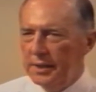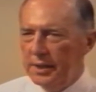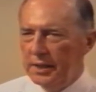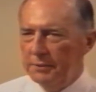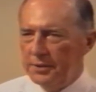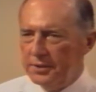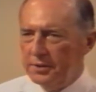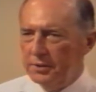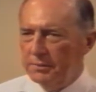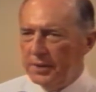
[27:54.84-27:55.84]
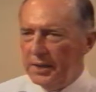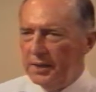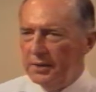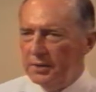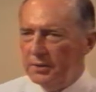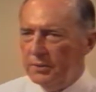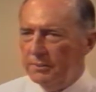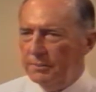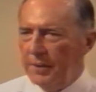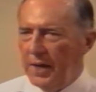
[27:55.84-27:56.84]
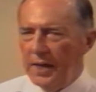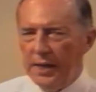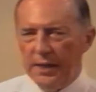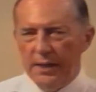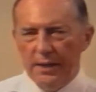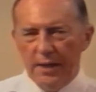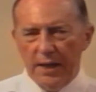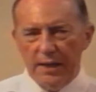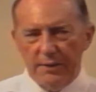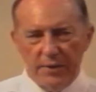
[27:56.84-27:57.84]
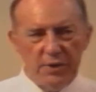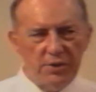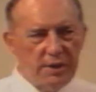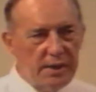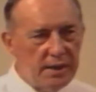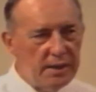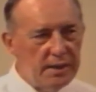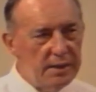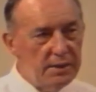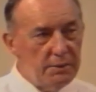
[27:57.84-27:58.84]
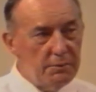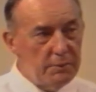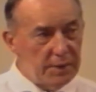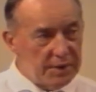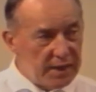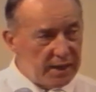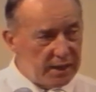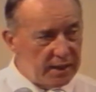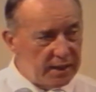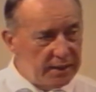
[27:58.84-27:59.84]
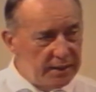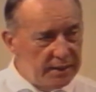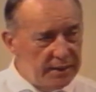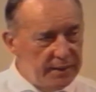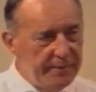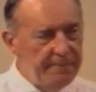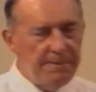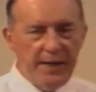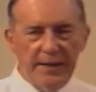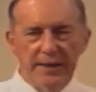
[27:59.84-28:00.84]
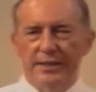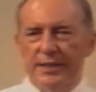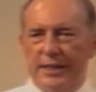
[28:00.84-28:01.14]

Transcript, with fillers: it will soon begin to pine and eventually will die. That is